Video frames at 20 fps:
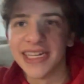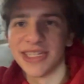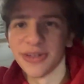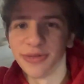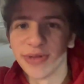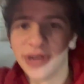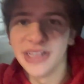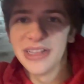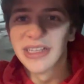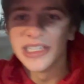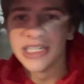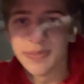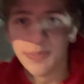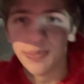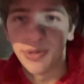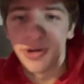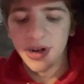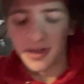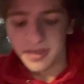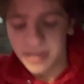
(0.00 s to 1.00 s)
to read this
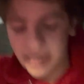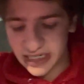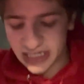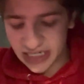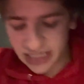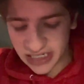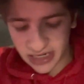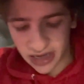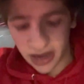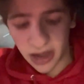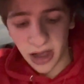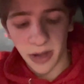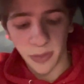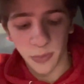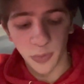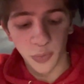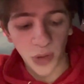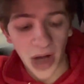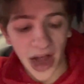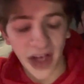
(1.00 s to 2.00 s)
book. This is
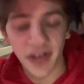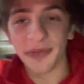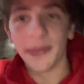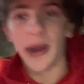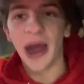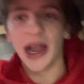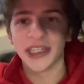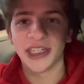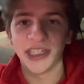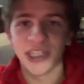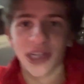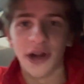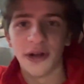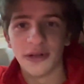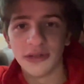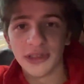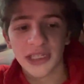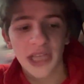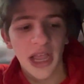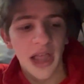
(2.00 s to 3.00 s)
Ralph
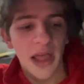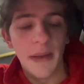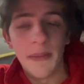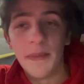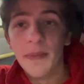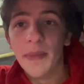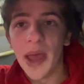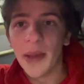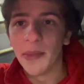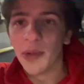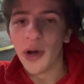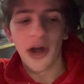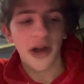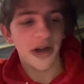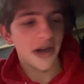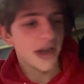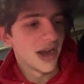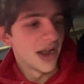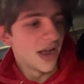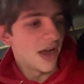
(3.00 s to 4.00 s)
Macchio's
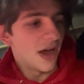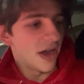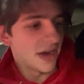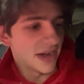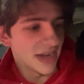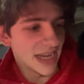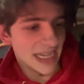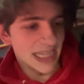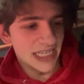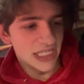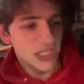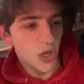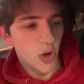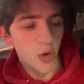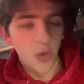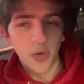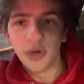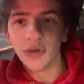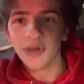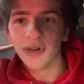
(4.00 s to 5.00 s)
memoir on like his
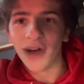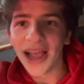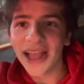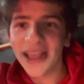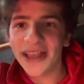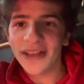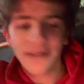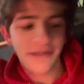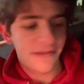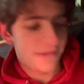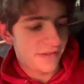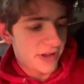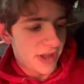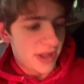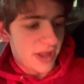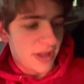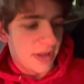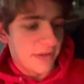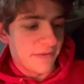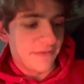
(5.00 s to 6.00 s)
whole life,
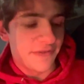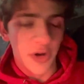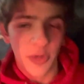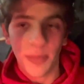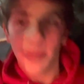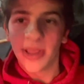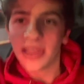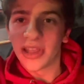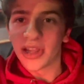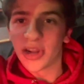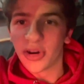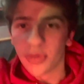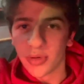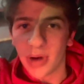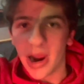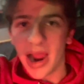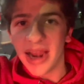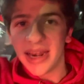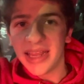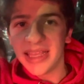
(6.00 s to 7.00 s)
filming The
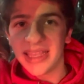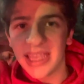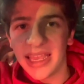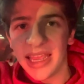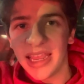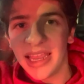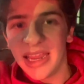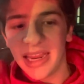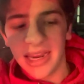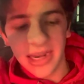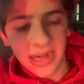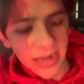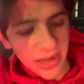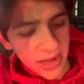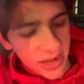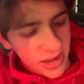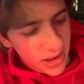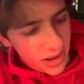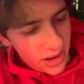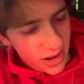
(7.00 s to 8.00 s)
Karate Kid,
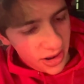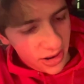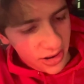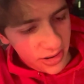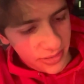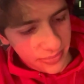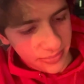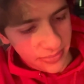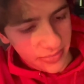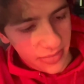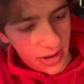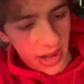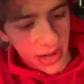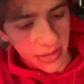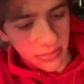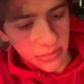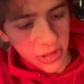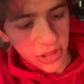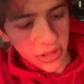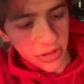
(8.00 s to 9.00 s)
um,
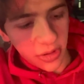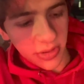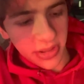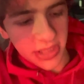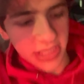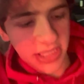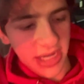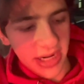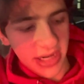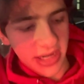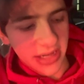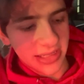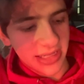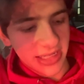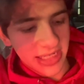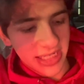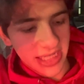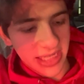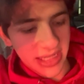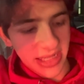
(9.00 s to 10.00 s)
I'm so excited to
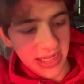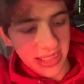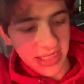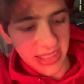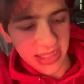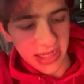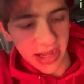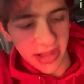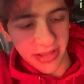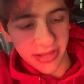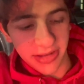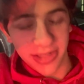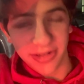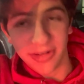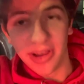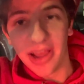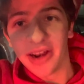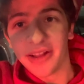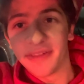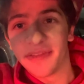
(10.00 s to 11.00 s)
see this. Uh, there's a
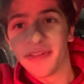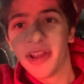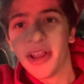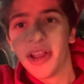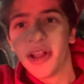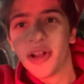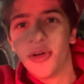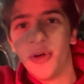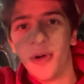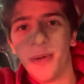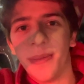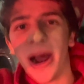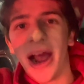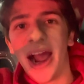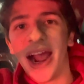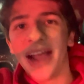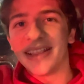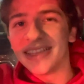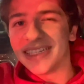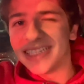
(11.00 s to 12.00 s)
lot of cool
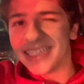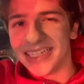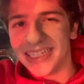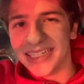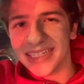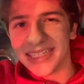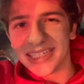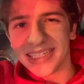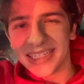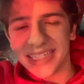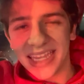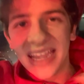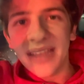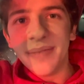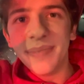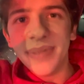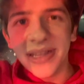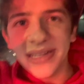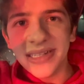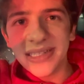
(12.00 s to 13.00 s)
behind the scenes
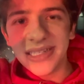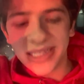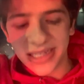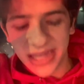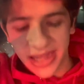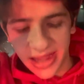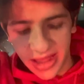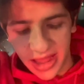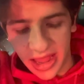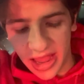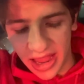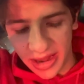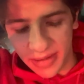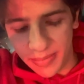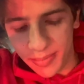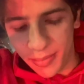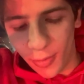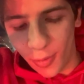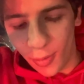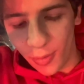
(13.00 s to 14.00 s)
tidbits and
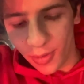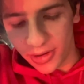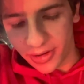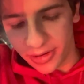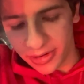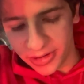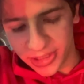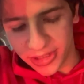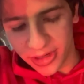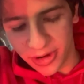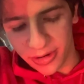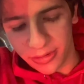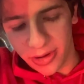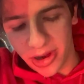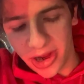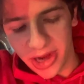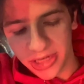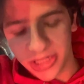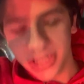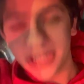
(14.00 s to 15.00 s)
more. So
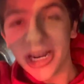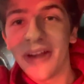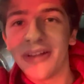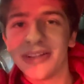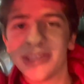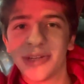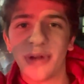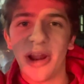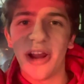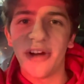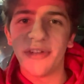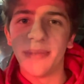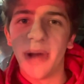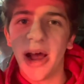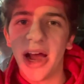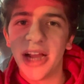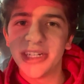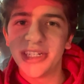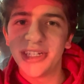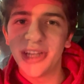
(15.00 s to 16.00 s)
uh, shout out to Ralph
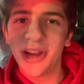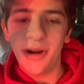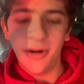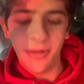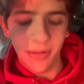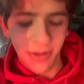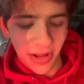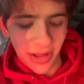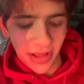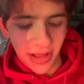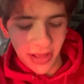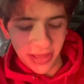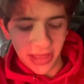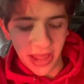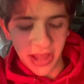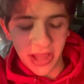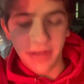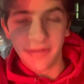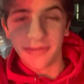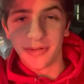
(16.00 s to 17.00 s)
Macchio.
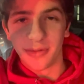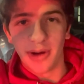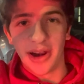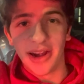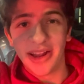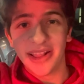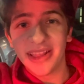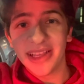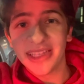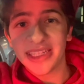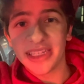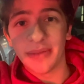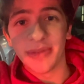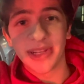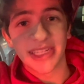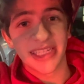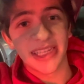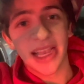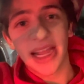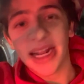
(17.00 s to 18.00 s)
Thank you for writing this. I'm
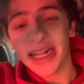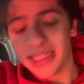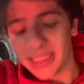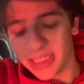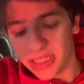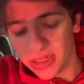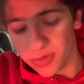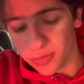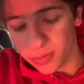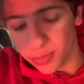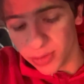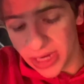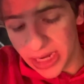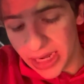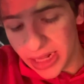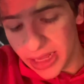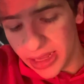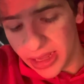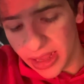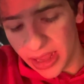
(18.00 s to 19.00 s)
excited to
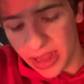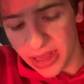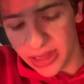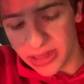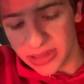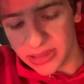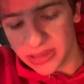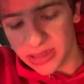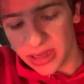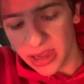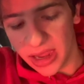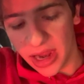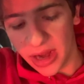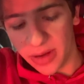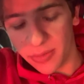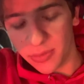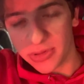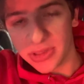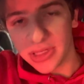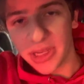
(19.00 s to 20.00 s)
read it and I
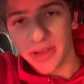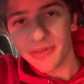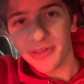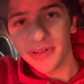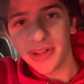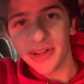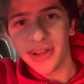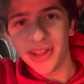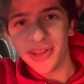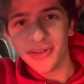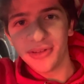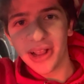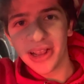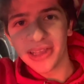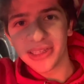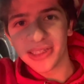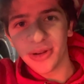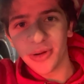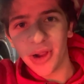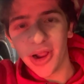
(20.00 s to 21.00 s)
will definitely let you
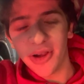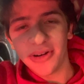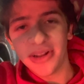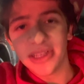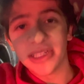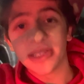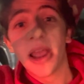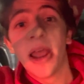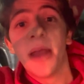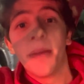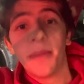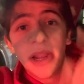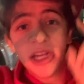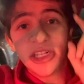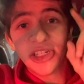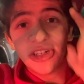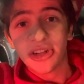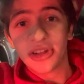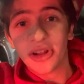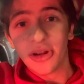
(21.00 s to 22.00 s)
guys know how it is. Make
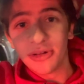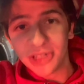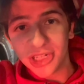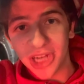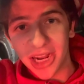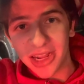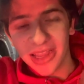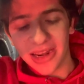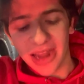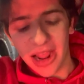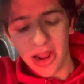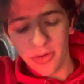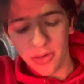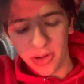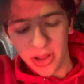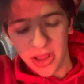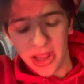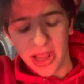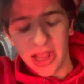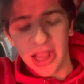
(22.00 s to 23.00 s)
sure to go check it out.
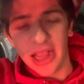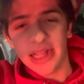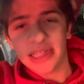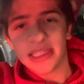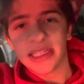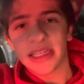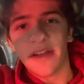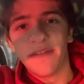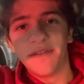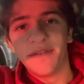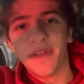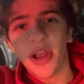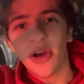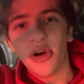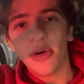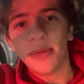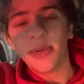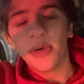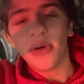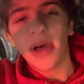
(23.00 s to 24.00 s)
It's
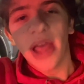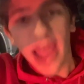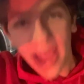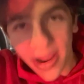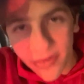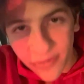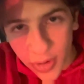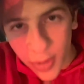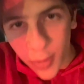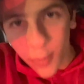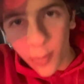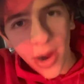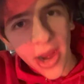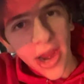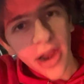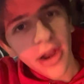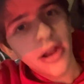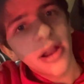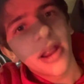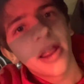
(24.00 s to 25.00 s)
available
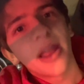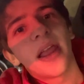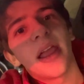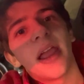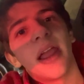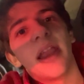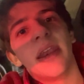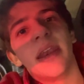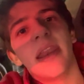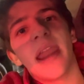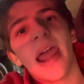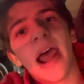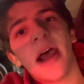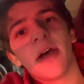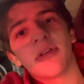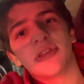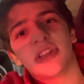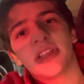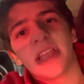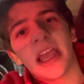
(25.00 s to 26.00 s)
everywhere
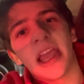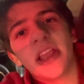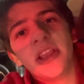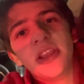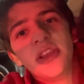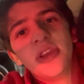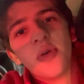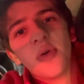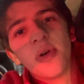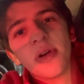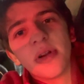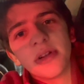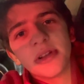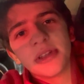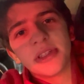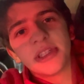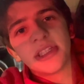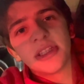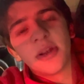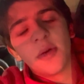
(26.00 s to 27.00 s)
now. So get
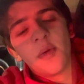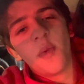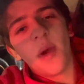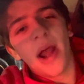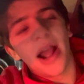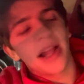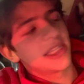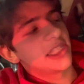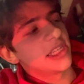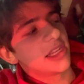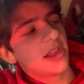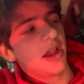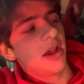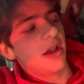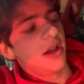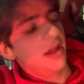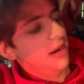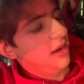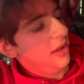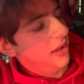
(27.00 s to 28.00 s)
yours. Waxing
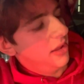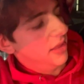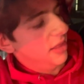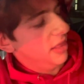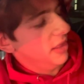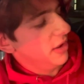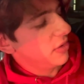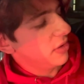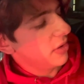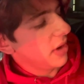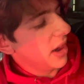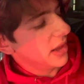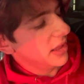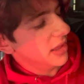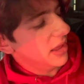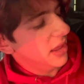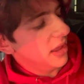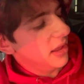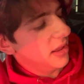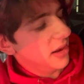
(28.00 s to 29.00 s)
on The Karate
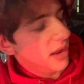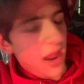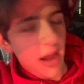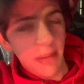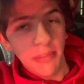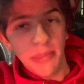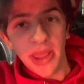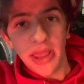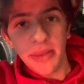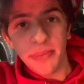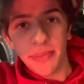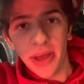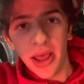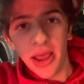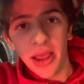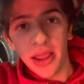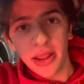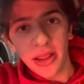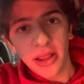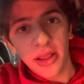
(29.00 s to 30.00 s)
Kid and Me
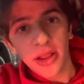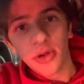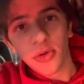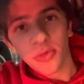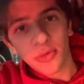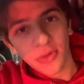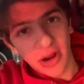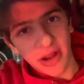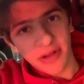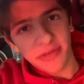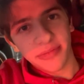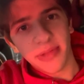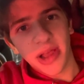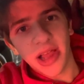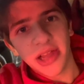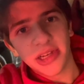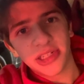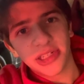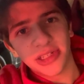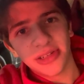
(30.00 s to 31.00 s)
by Ralph
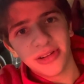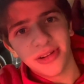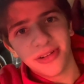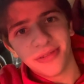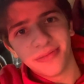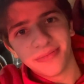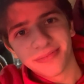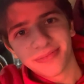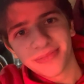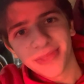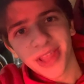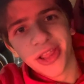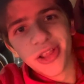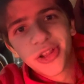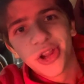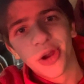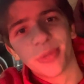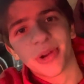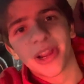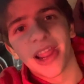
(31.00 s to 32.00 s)
Macchio.
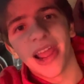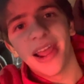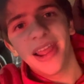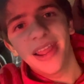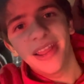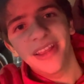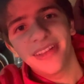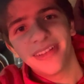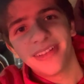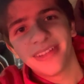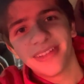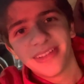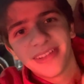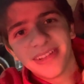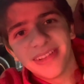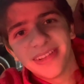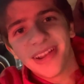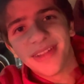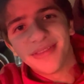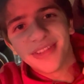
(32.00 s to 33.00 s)
Cobra Kai
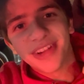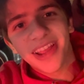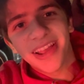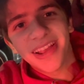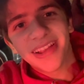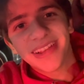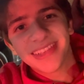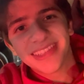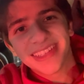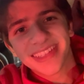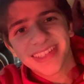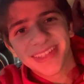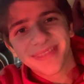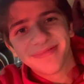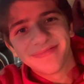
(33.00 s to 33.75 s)
never dies.